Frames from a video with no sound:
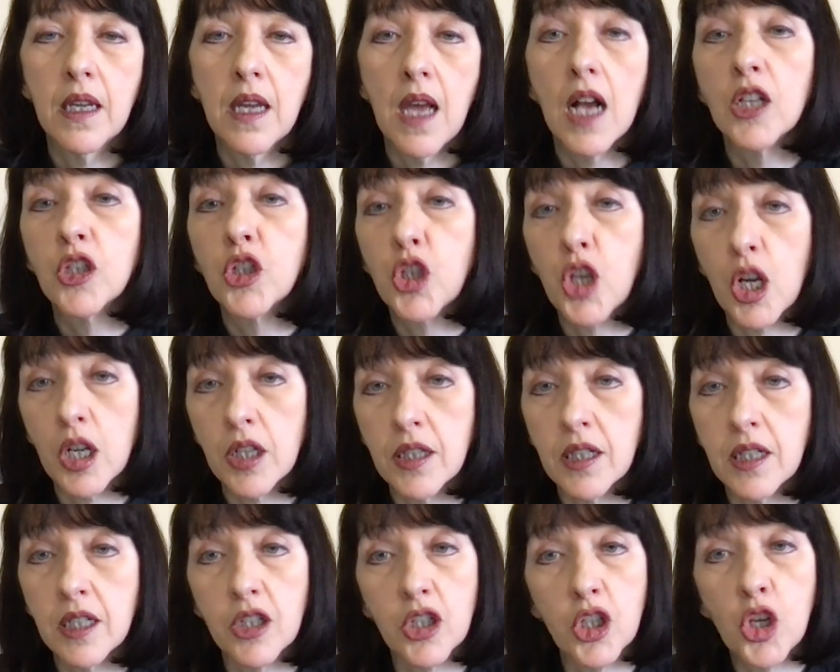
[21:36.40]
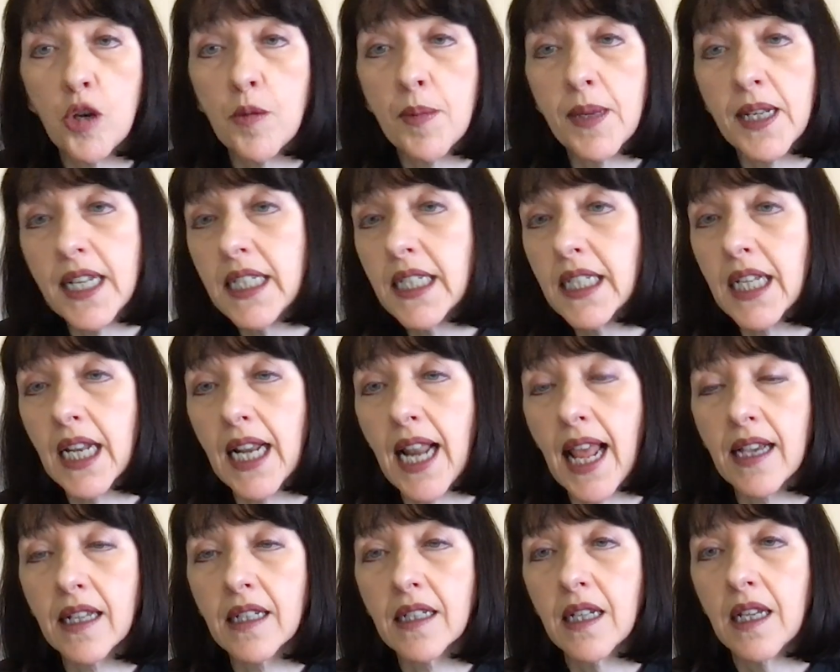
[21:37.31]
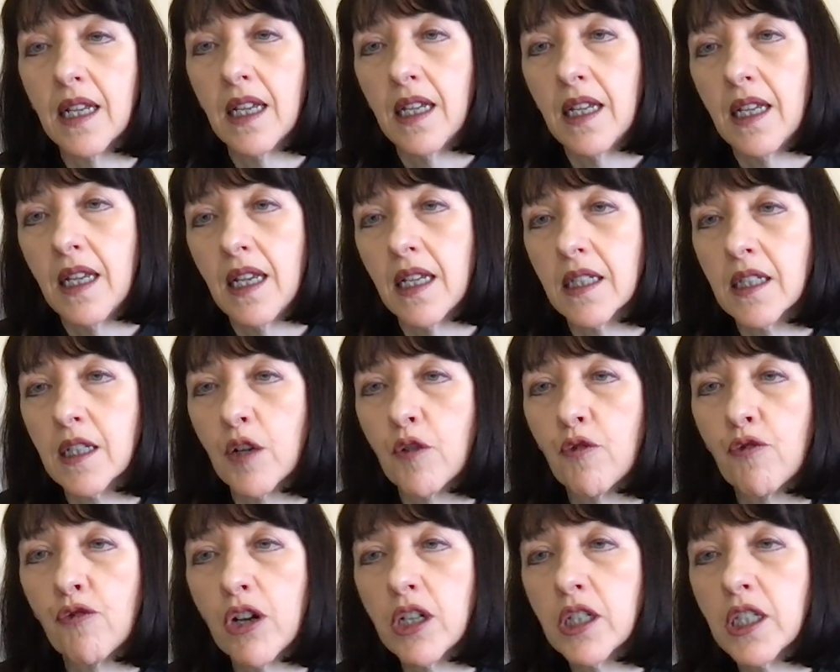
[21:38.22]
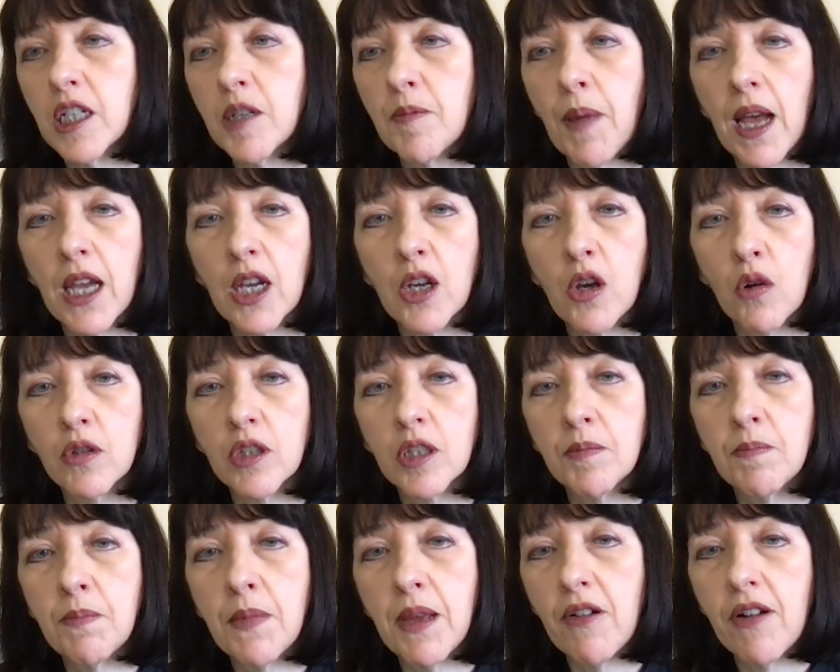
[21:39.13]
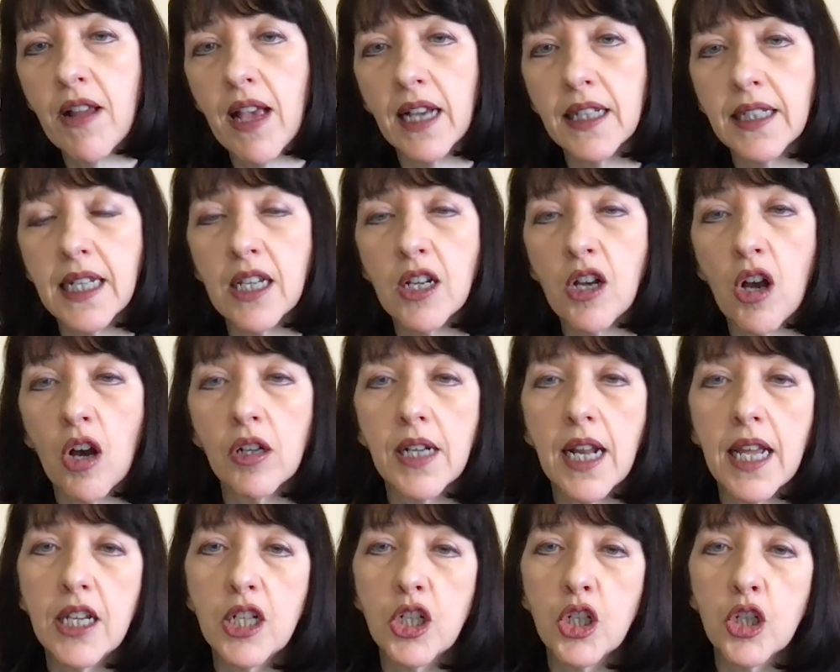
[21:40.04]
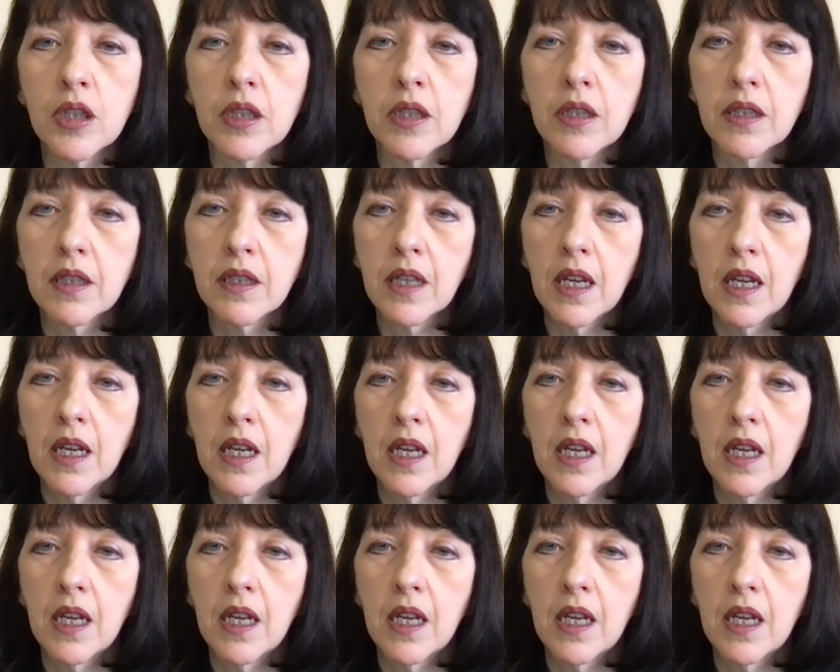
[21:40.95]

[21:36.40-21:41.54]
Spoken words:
And just as human intellect is confronted by God's myriad incarnations,